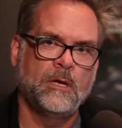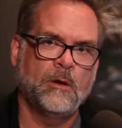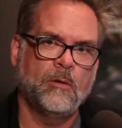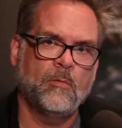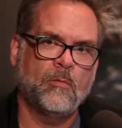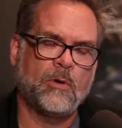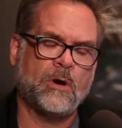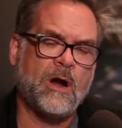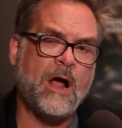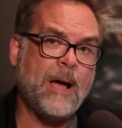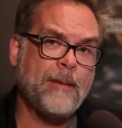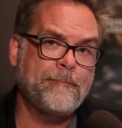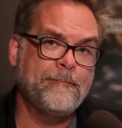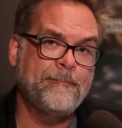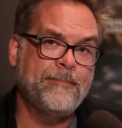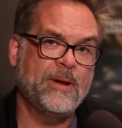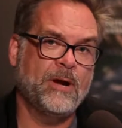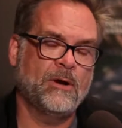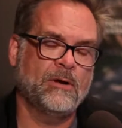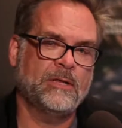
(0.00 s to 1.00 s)
where I
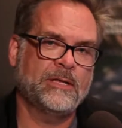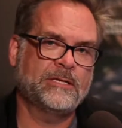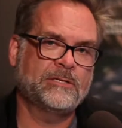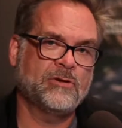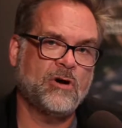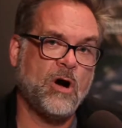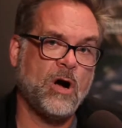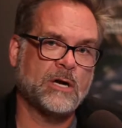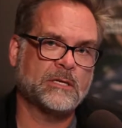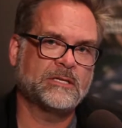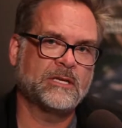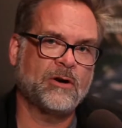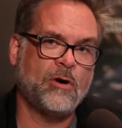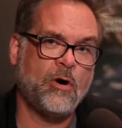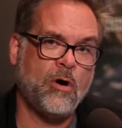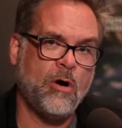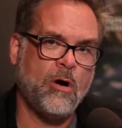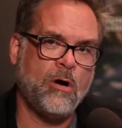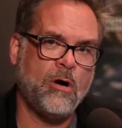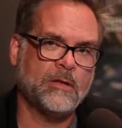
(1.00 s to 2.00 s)
barely talked at
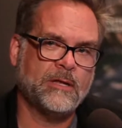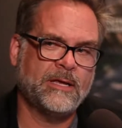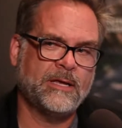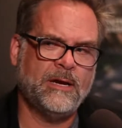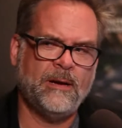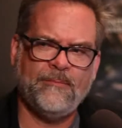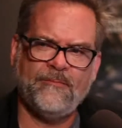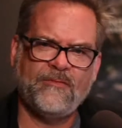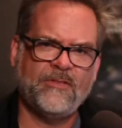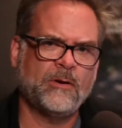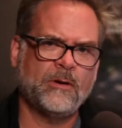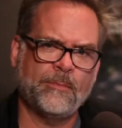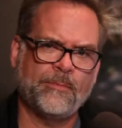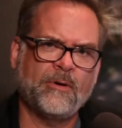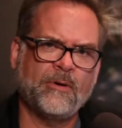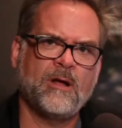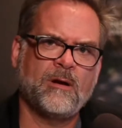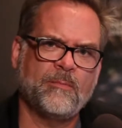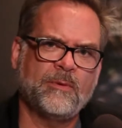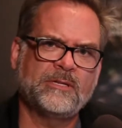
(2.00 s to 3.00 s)
all. And I'm very
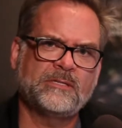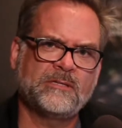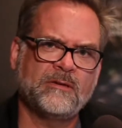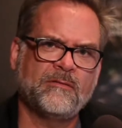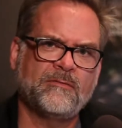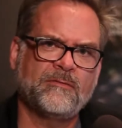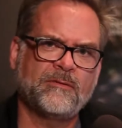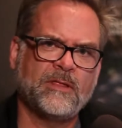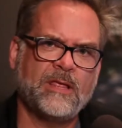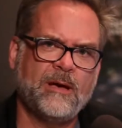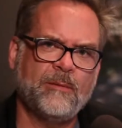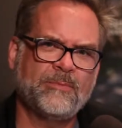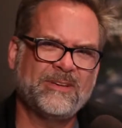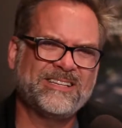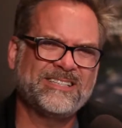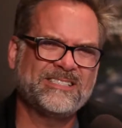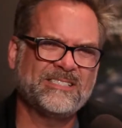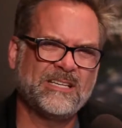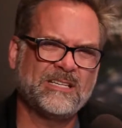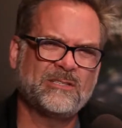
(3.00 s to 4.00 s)
proud of myself for that
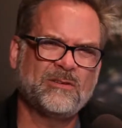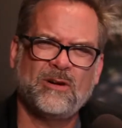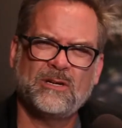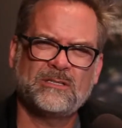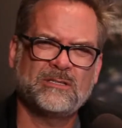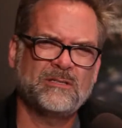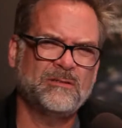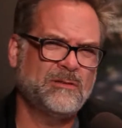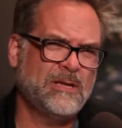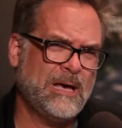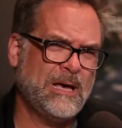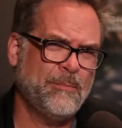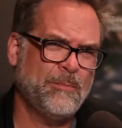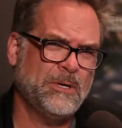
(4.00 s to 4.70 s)
because I talk too damn